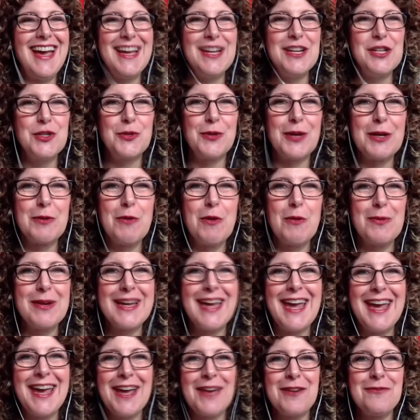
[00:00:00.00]
and doing what
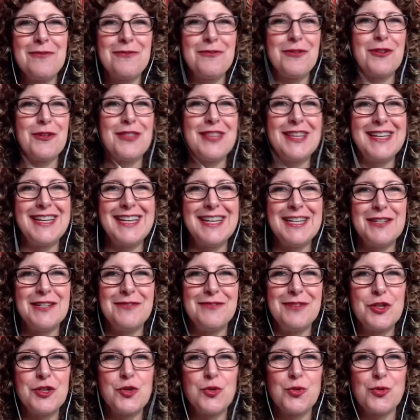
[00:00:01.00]
we can for the
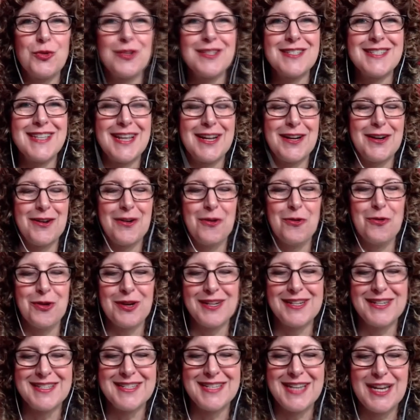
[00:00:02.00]
individuals that our
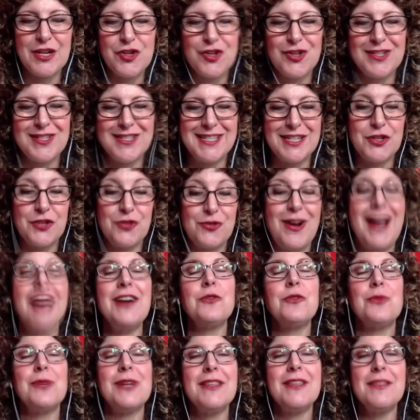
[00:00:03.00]
organizations
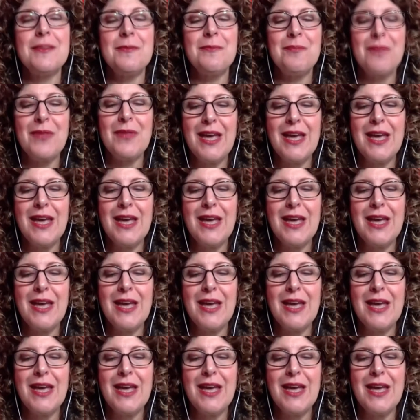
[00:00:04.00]
interact with.